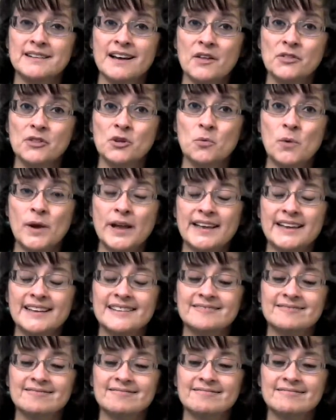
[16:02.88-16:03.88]
on the wicked.
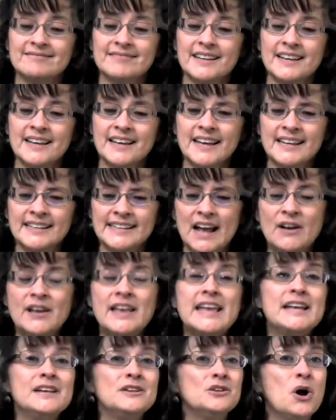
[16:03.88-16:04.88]
Now
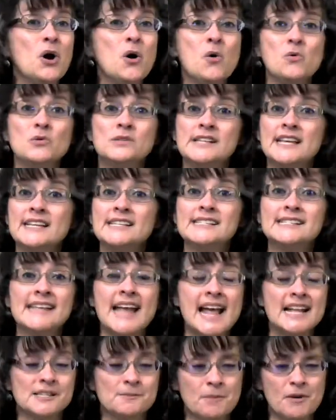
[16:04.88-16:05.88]
he knows he
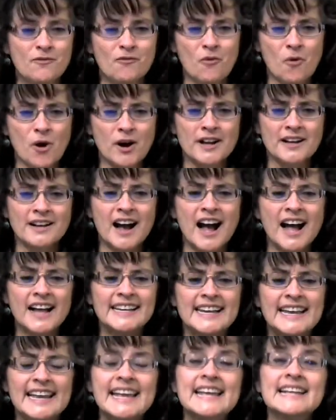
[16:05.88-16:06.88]
stands before
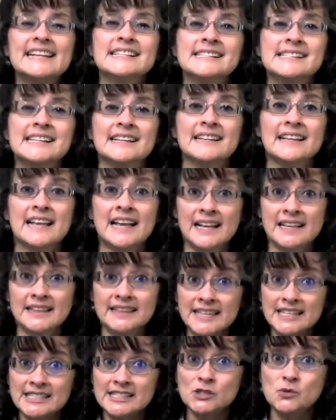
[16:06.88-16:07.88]
God innocent.
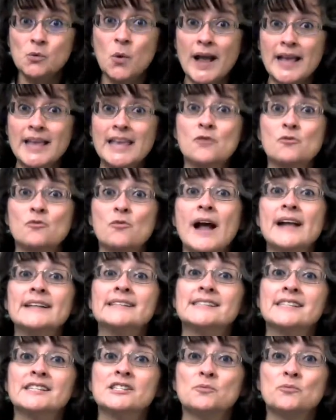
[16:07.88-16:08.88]
This is why he
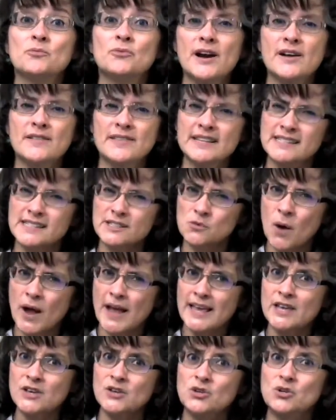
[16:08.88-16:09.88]
writes this prayer. This is why
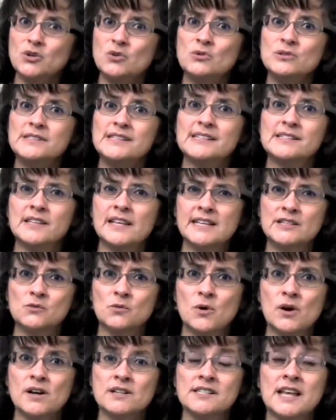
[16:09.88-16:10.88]
he uses these
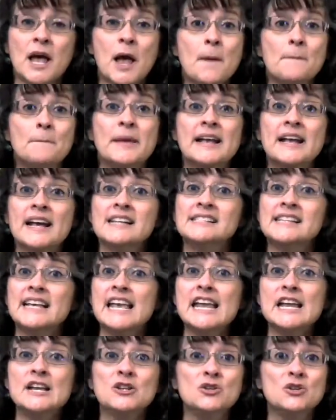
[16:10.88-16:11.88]
words because
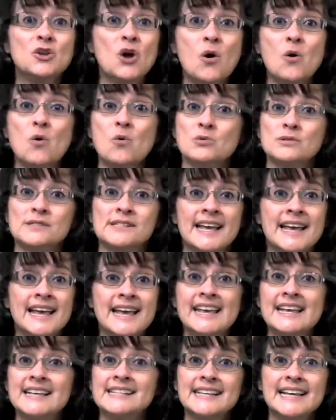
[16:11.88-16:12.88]
he knows
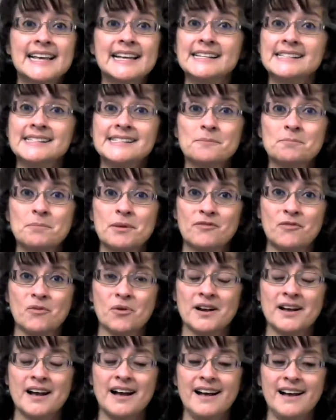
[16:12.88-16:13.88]
he's innocent
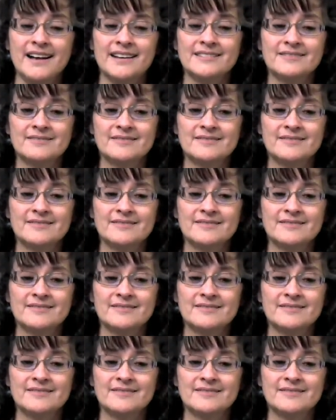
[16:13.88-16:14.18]
before God.